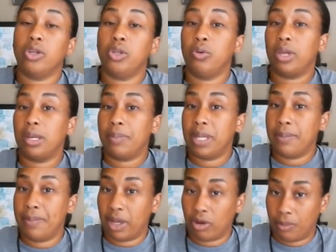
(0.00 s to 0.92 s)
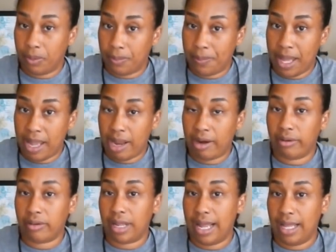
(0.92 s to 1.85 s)
you can be better
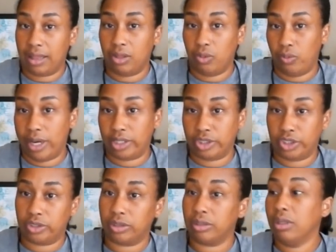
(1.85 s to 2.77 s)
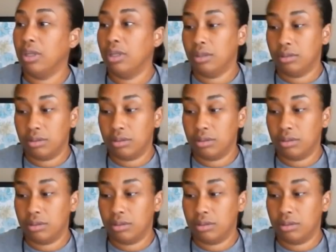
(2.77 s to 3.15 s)
prepared at the register